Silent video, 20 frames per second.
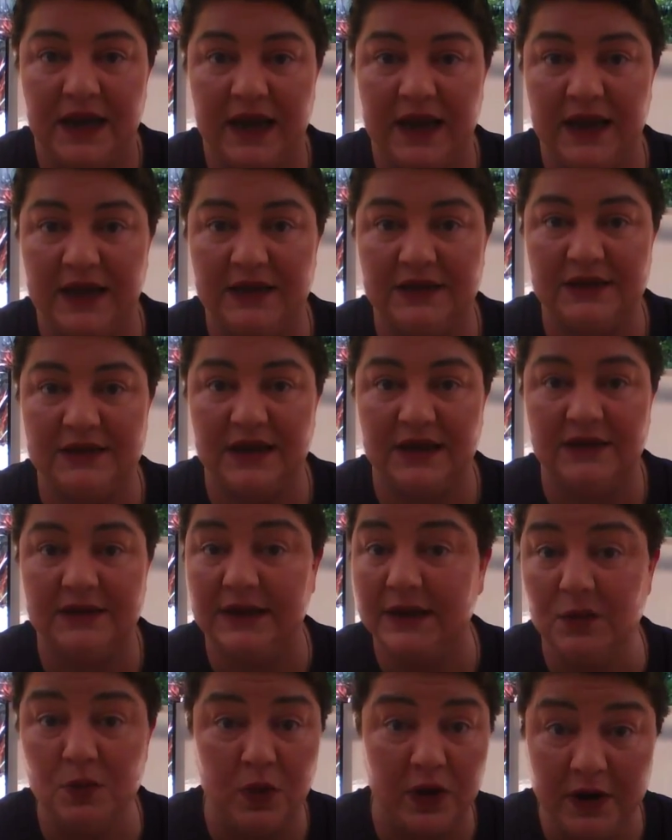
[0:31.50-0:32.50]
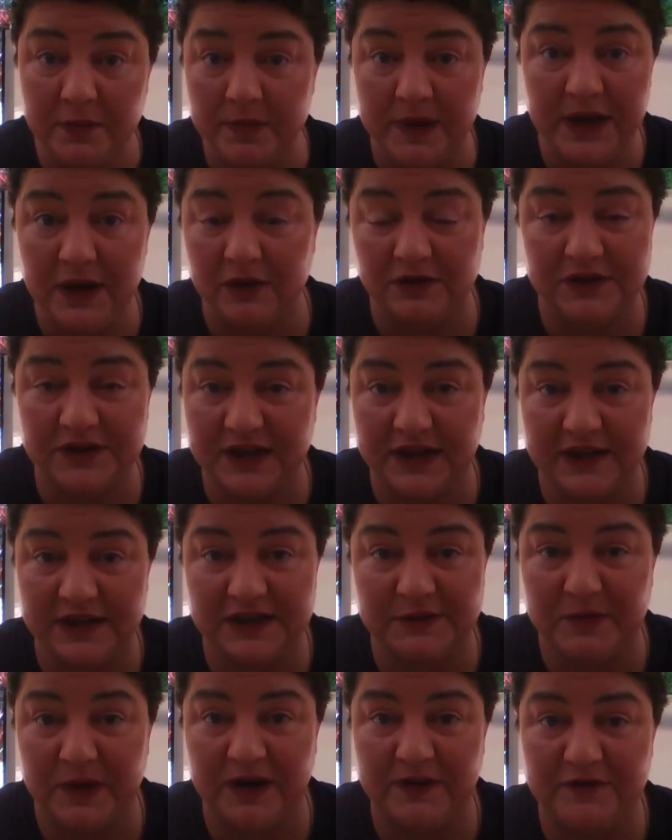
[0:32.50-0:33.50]
and didn't want to be on
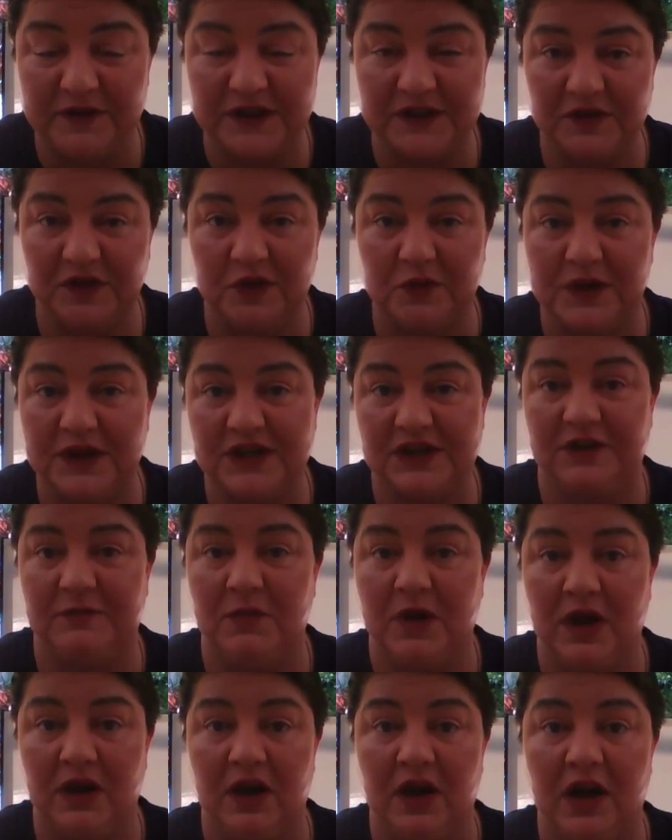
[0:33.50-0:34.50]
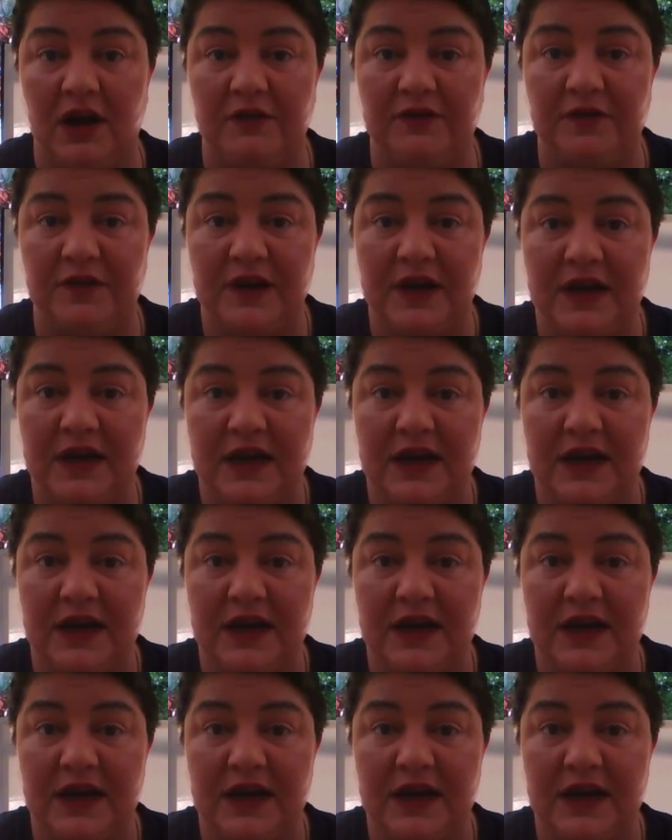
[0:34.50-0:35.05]
sickness benefits for the rest of my life.